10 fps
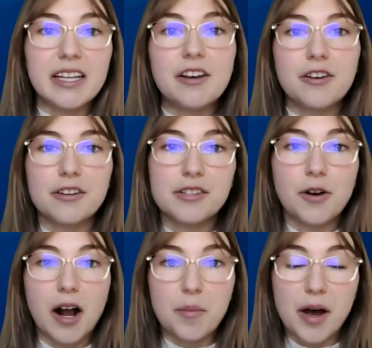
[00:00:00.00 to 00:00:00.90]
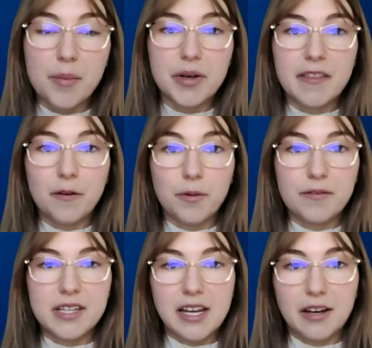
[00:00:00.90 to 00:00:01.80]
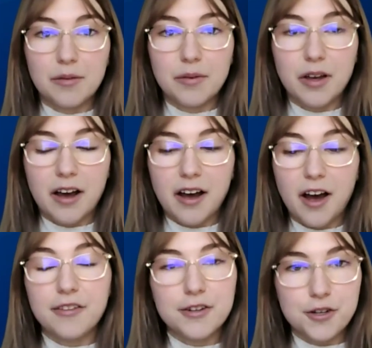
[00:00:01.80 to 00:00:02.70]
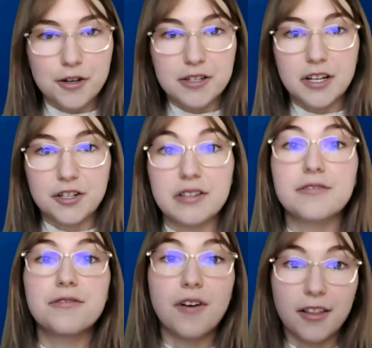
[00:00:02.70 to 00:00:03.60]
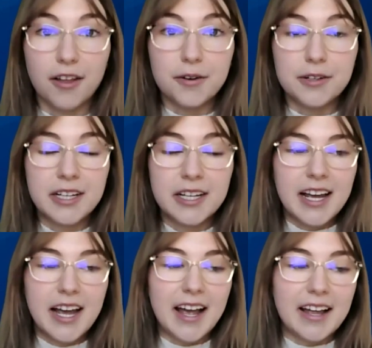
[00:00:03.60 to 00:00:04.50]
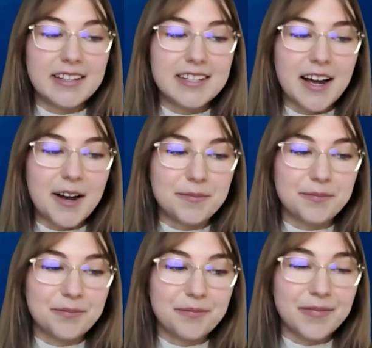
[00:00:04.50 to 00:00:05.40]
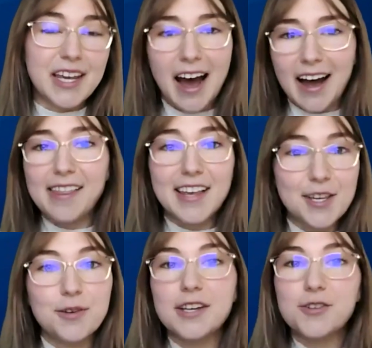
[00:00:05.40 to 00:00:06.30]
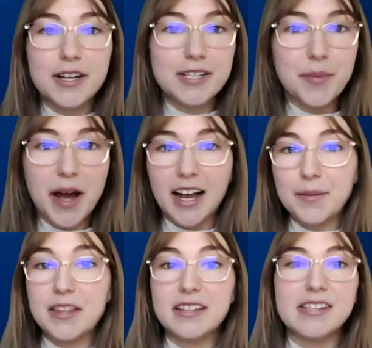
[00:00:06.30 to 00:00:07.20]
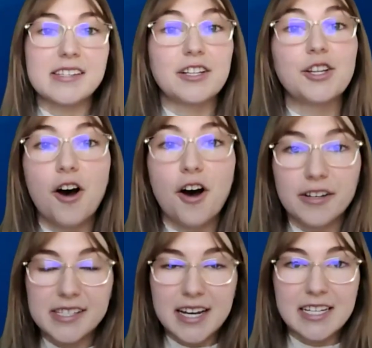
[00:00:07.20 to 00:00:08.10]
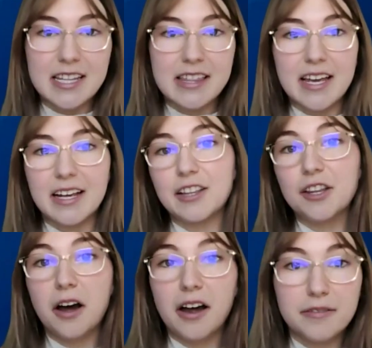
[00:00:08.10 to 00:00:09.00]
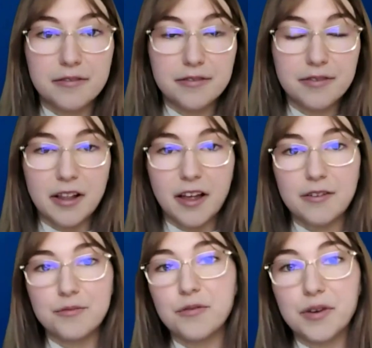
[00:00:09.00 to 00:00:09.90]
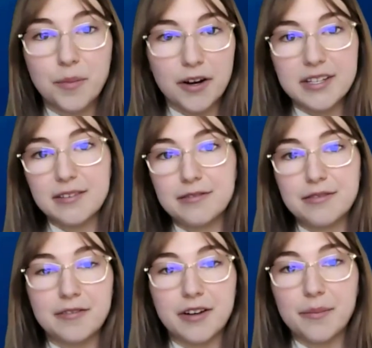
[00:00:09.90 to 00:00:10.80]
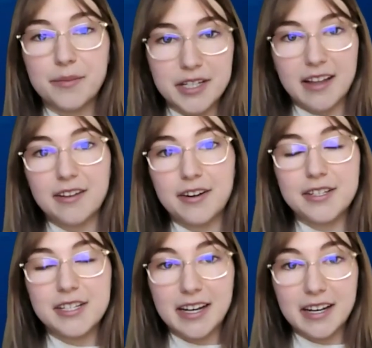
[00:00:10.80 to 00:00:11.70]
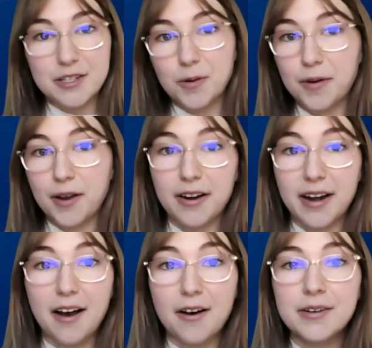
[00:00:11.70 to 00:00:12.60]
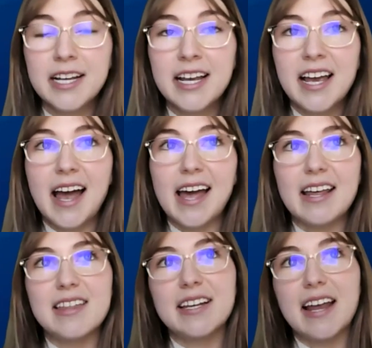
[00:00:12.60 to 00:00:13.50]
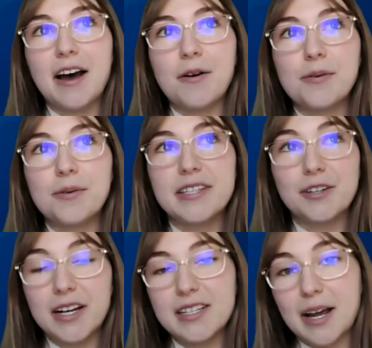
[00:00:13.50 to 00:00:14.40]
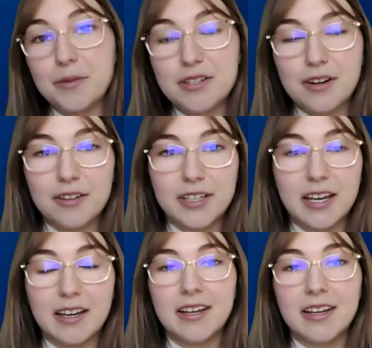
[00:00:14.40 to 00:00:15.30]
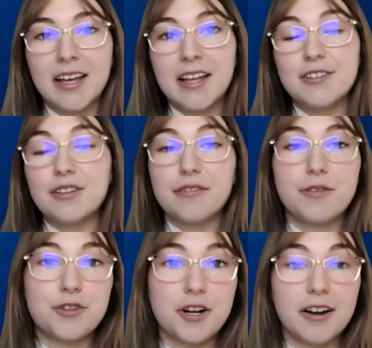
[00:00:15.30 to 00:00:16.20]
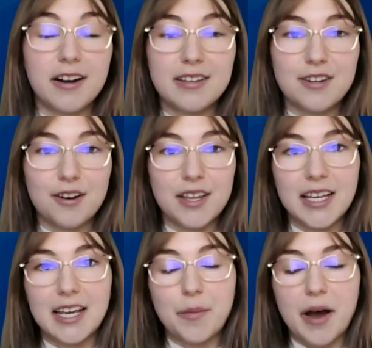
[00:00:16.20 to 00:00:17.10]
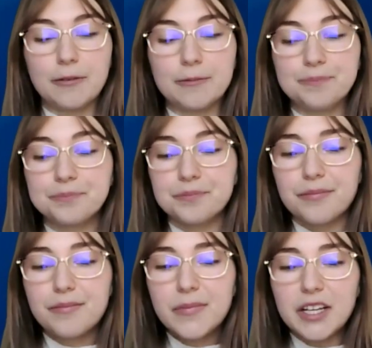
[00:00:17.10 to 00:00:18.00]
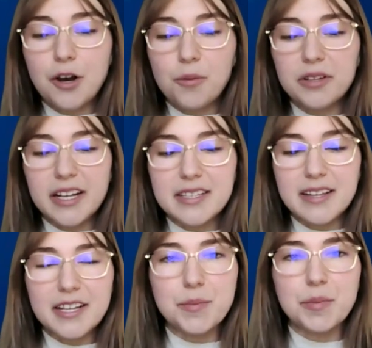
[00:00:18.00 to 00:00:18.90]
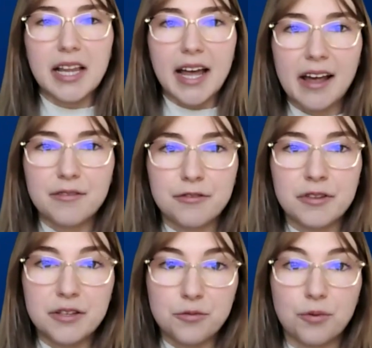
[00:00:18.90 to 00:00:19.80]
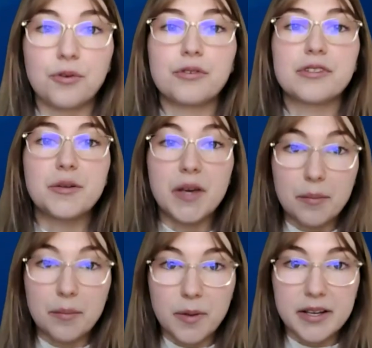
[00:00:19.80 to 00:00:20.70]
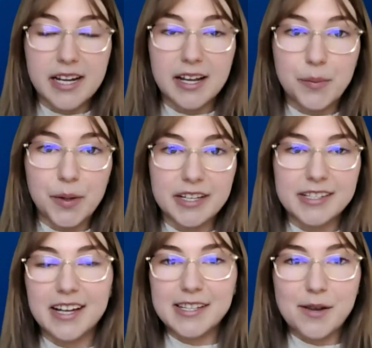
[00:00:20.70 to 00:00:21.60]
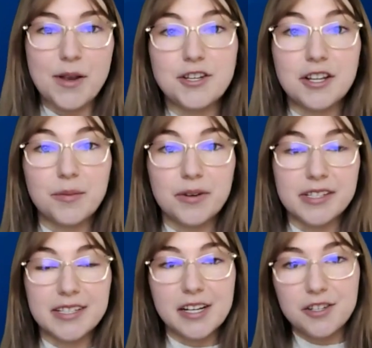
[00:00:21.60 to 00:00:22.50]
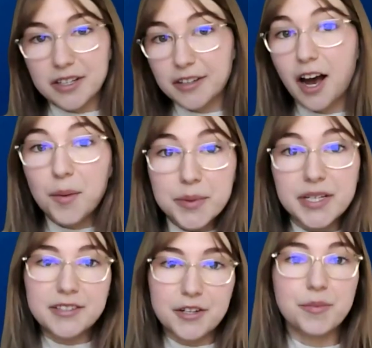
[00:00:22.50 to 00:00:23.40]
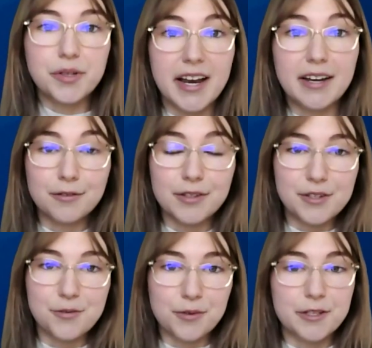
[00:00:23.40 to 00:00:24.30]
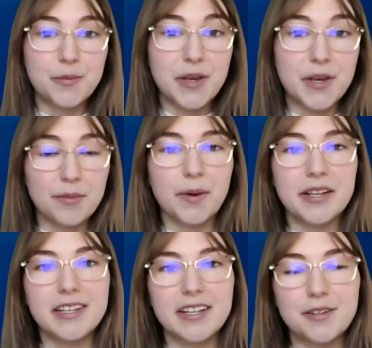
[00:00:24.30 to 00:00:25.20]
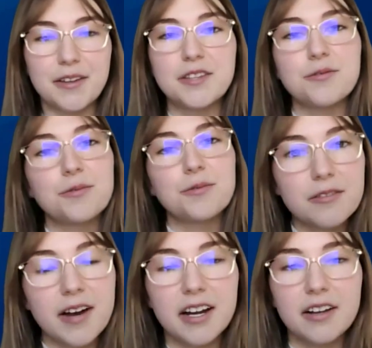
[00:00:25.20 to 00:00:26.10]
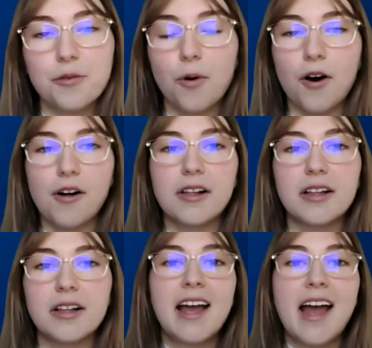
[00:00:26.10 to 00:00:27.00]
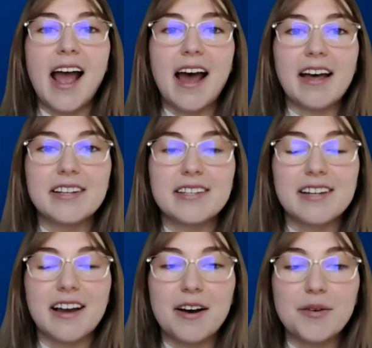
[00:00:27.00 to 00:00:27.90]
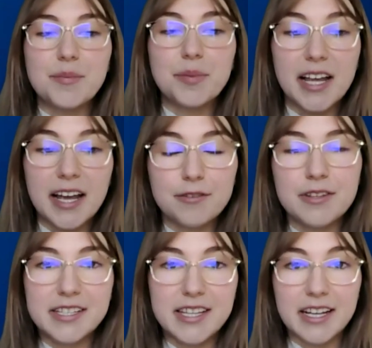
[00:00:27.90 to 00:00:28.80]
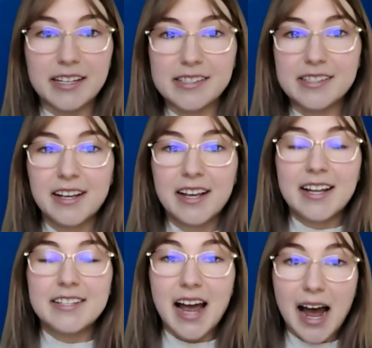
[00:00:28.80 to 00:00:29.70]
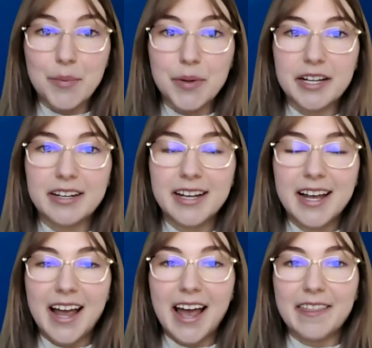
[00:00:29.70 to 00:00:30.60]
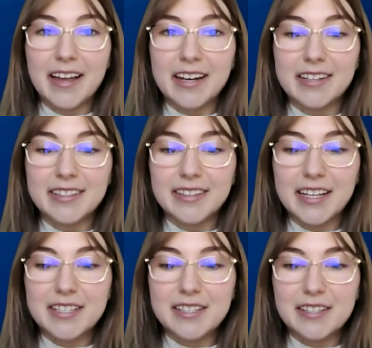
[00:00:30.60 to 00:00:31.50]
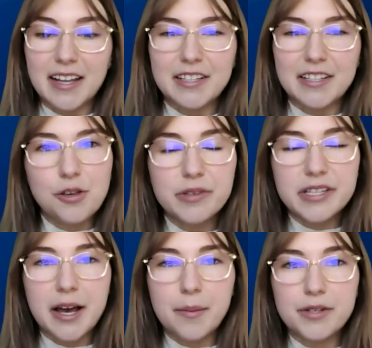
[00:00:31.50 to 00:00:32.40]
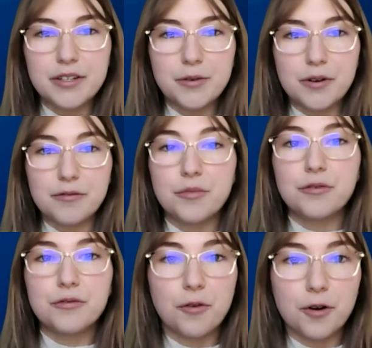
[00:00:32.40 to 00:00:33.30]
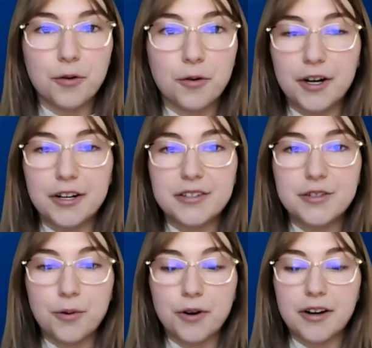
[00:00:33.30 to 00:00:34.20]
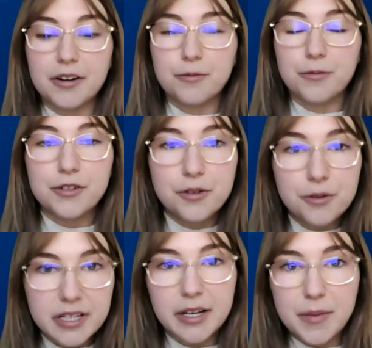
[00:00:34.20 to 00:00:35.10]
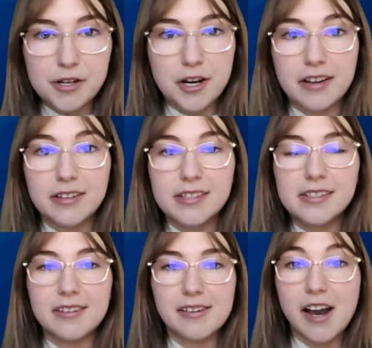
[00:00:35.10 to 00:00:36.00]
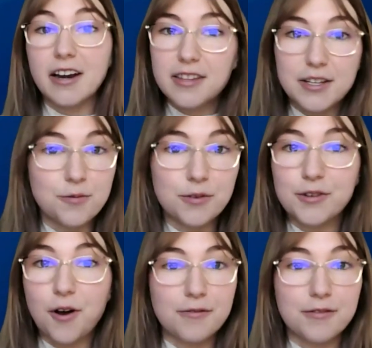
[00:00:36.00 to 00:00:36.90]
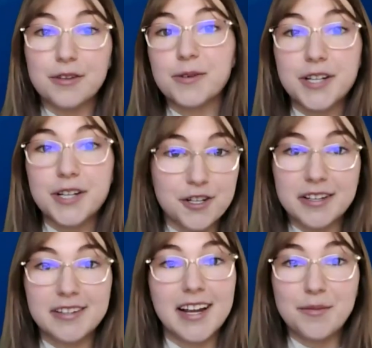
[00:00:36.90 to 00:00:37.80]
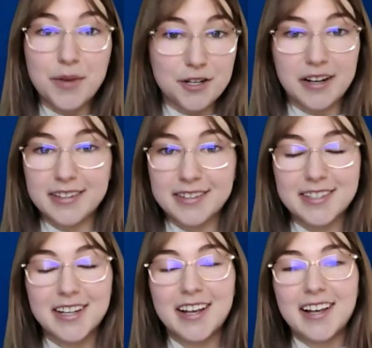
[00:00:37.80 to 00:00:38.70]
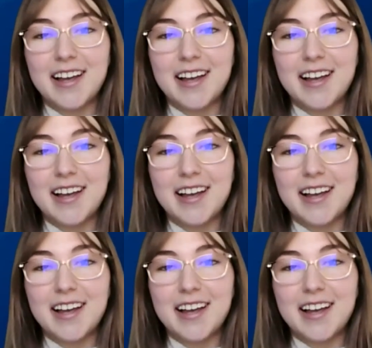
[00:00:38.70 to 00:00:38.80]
leaders crop up, and then we've seen other jurisdictions follow. And yeah, I think you can trace it back. I mean, this is a long-standing thing. A lot of moving parts have come together to get us to where we are now. And I think now it's a great time to start looking to the future and start thinking about, well, let's plan for these rules to be implemented, because as I mentioned in the presentation, companies are planning for these rules to be implemented. So let's read the writing on the wall and plan for these things to happen, and then let's use them to sort of move forward toward reducing emissions. None of these rules call for the reduction in emissions,